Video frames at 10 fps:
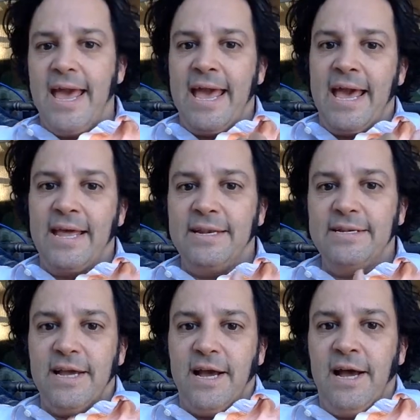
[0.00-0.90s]

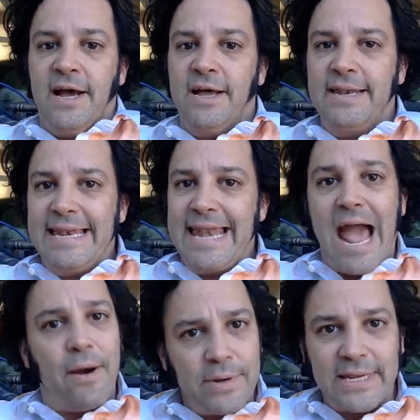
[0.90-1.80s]
And uh,
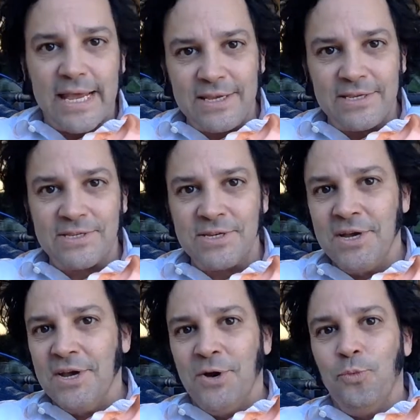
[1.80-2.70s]
nowadays,
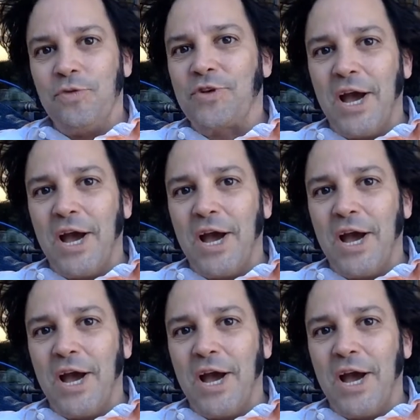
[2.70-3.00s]
we've